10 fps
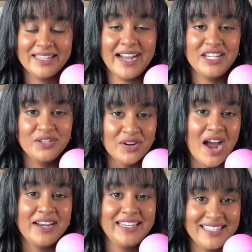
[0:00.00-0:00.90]
Like, I do
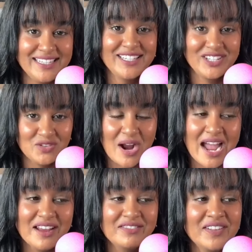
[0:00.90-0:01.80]
not need to
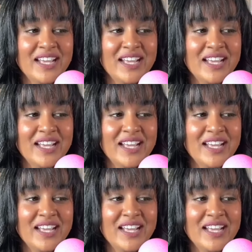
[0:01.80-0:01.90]
strive.